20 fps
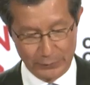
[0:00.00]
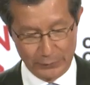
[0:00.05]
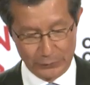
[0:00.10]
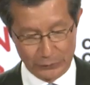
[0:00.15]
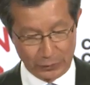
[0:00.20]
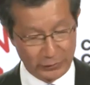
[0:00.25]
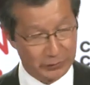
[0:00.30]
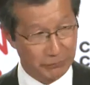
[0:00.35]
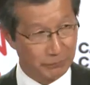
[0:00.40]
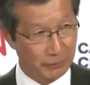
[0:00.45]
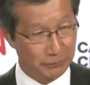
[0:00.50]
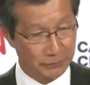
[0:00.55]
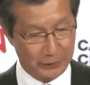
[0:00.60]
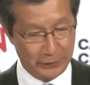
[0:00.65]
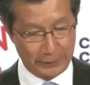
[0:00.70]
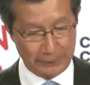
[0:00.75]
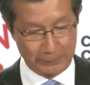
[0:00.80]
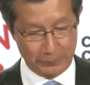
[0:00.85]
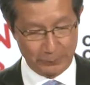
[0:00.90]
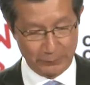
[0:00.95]

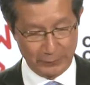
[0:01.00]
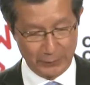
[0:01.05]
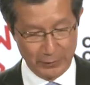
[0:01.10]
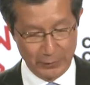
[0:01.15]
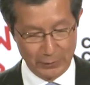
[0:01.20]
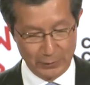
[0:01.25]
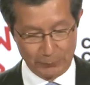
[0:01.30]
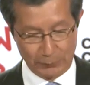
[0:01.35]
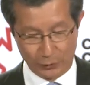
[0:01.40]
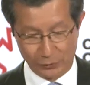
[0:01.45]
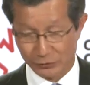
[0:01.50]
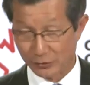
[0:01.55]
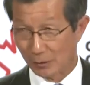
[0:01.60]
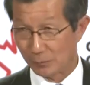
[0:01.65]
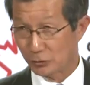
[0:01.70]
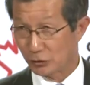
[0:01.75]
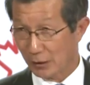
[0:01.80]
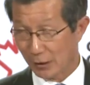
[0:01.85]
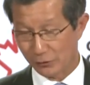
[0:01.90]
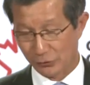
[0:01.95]
2015 brought
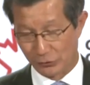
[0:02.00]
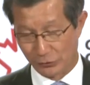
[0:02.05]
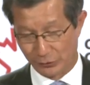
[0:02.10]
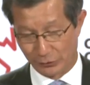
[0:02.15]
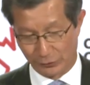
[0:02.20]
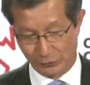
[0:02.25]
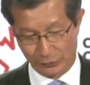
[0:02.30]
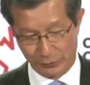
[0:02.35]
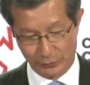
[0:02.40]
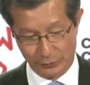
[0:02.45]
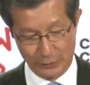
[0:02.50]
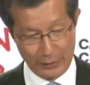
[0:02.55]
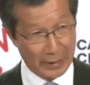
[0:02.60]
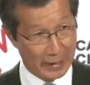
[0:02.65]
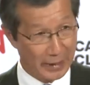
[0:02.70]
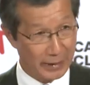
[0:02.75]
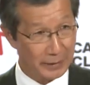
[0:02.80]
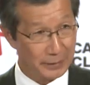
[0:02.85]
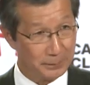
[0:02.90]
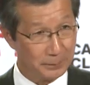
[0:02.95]
some challenges
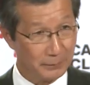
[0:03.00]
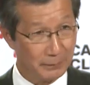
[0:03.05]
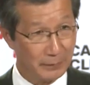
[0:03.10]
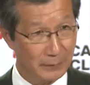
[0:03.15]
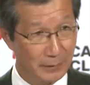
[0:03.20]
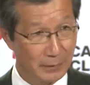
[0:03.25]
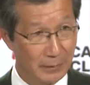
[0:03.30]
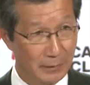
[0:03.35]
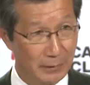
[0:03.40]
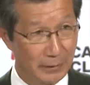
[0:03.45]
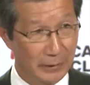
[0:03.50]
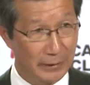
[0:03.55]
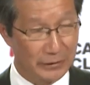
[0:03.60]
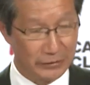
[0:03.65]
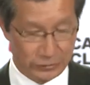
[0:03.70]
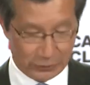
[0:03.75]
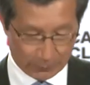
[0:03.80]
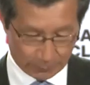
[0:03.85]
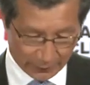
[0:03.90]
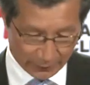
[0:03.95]
and
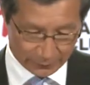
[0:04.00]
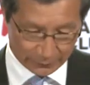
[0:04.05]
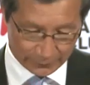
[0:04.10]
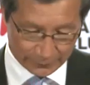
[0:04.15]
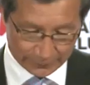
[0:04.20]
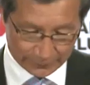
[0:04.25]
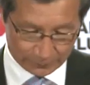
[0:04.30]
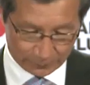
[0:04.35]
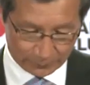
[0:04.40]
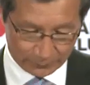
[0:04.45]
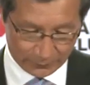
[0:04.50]
instability.